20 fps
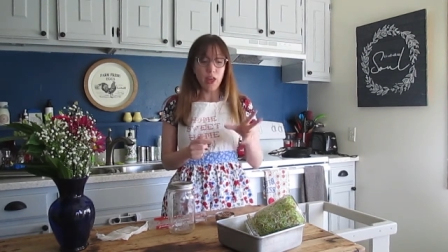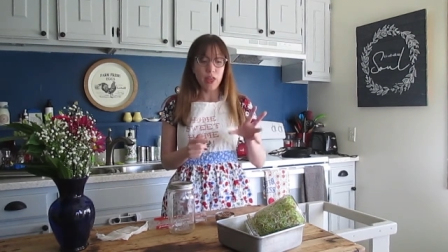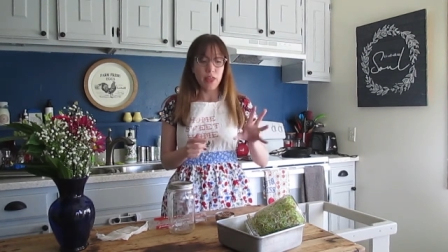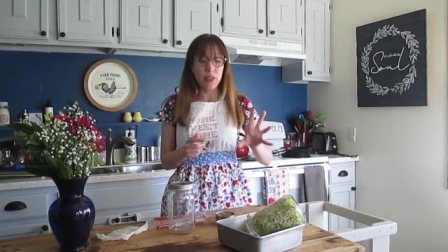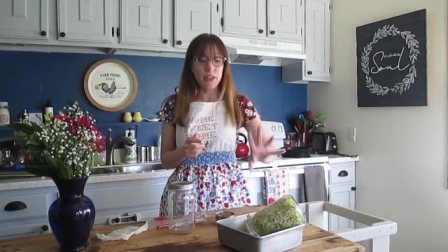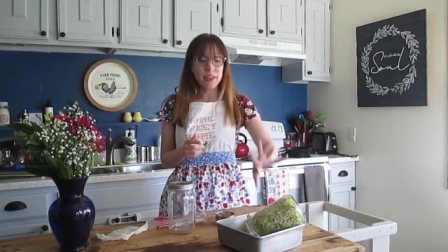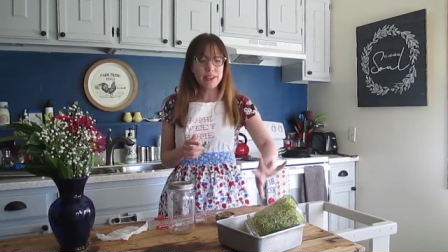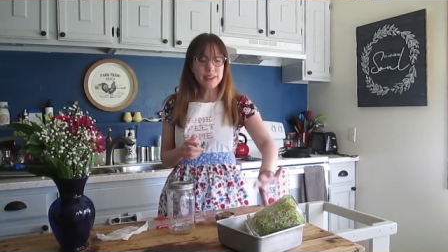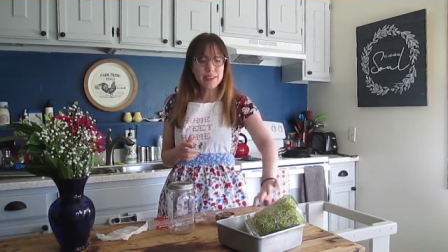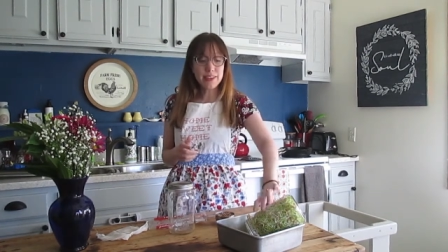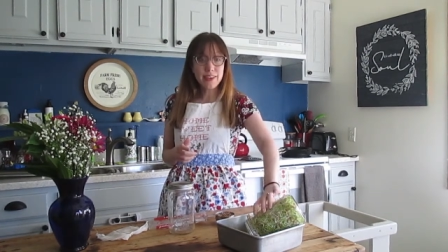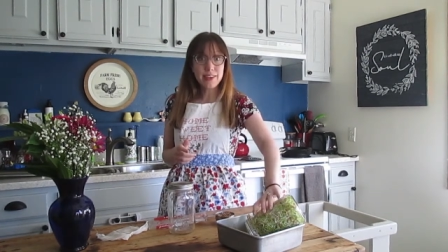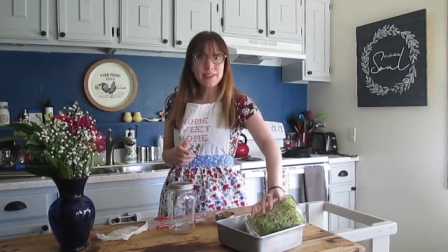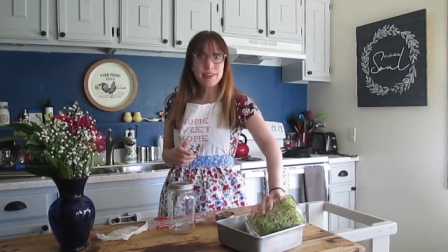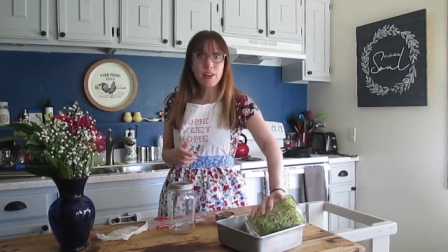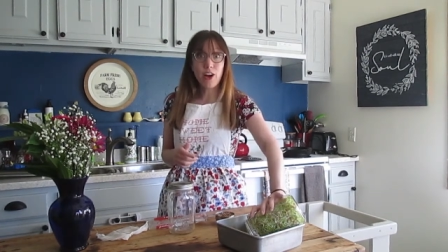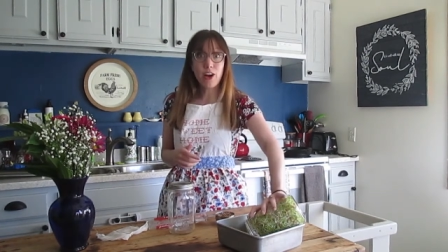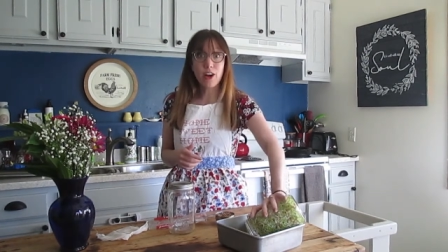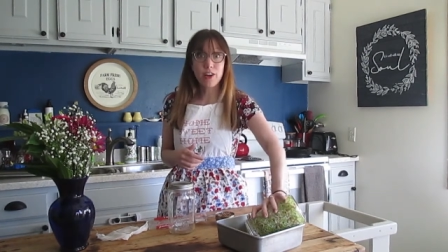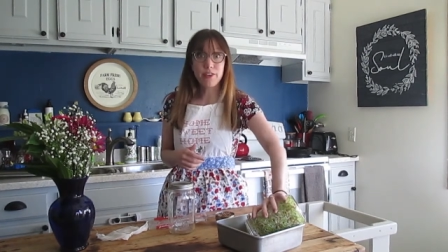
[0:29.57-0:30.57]
This
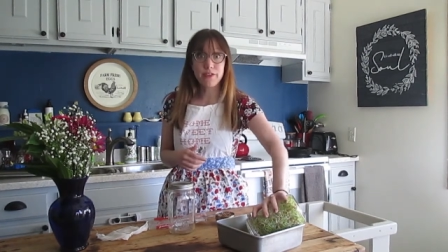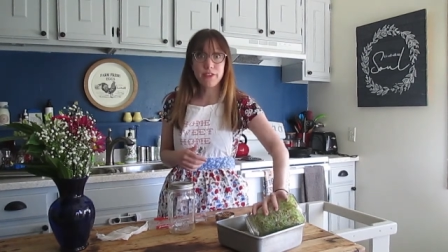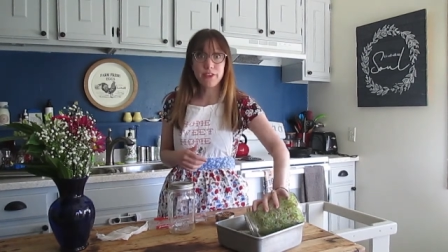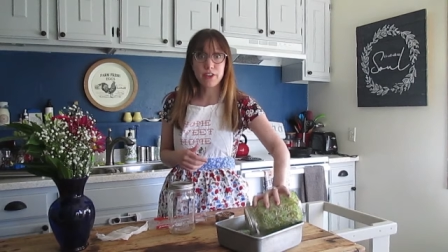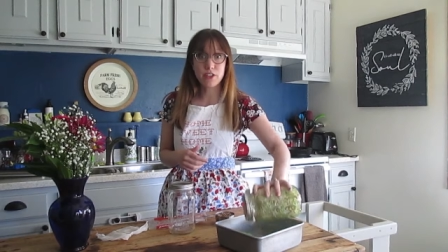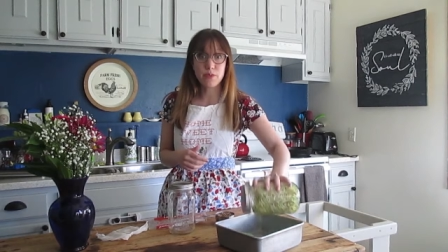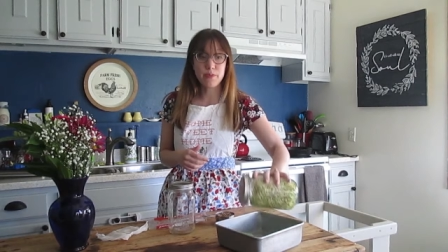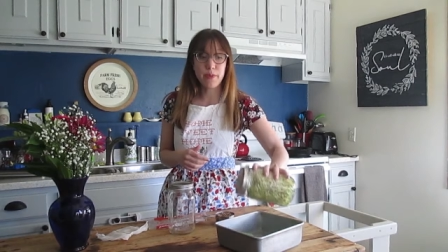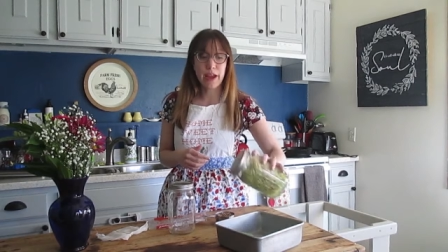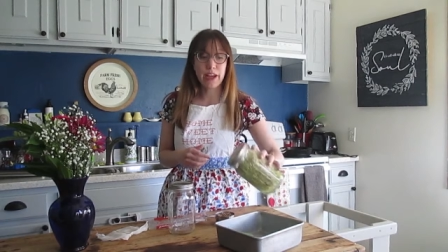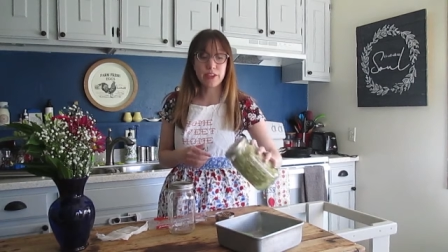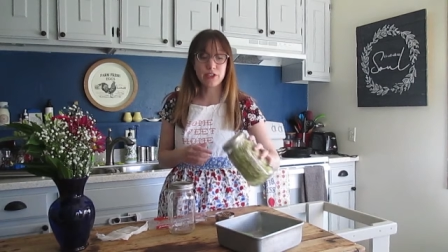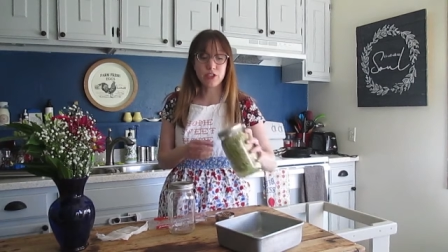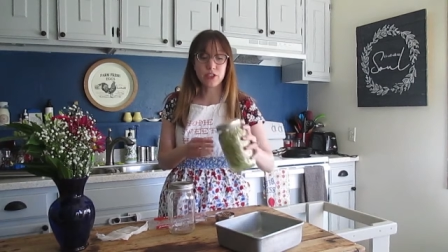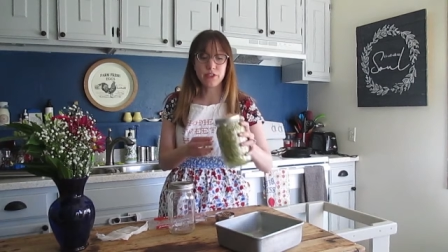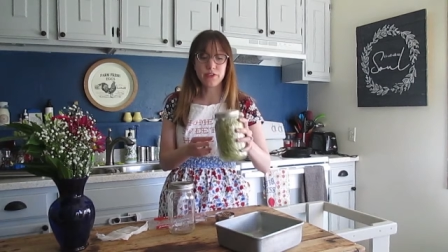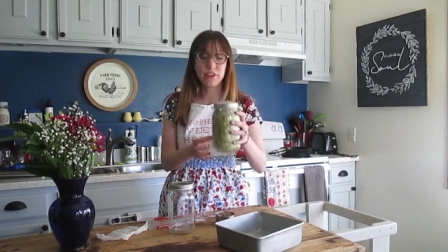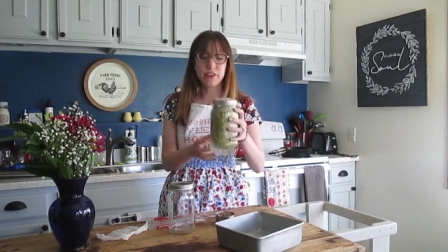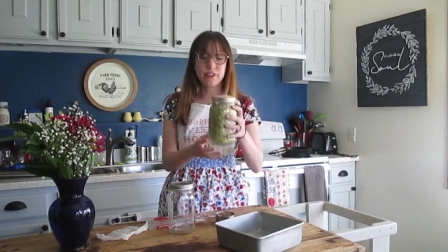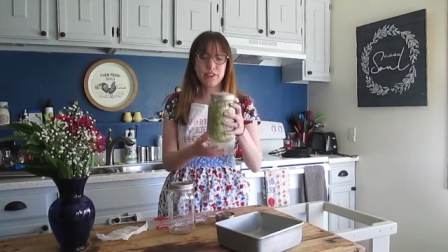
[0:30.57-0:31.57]
is our first batch,
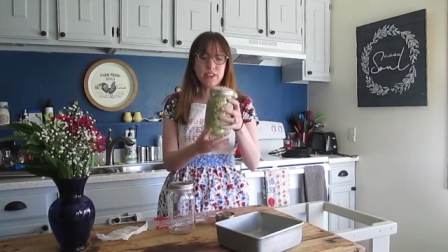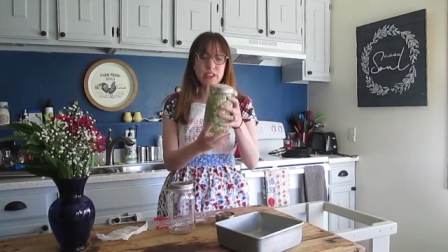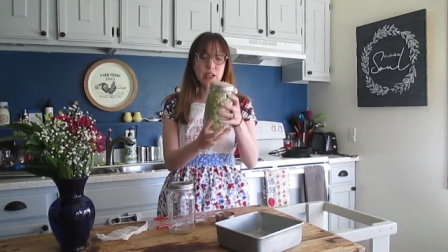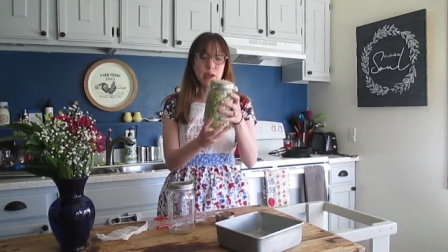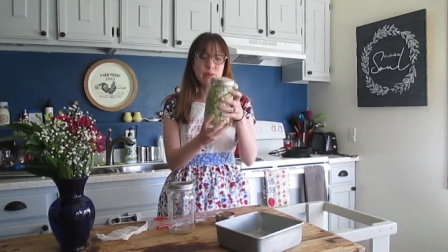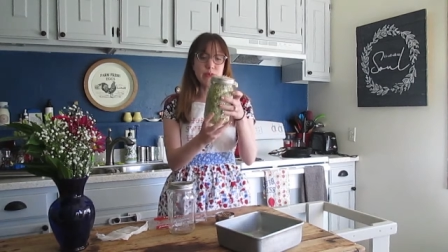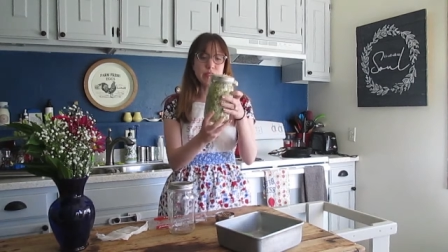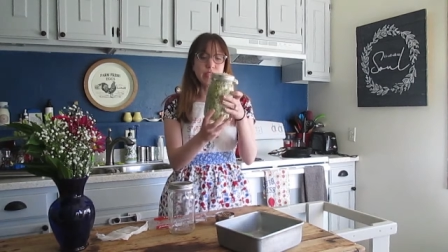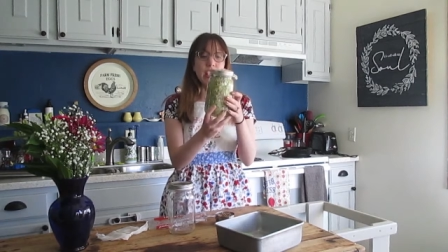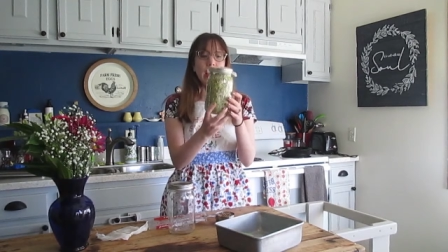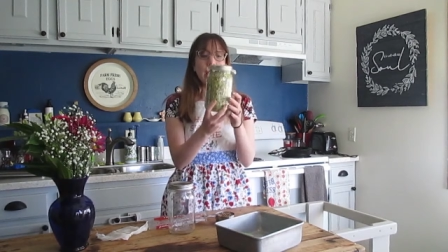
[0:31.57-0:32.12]
our first attempt.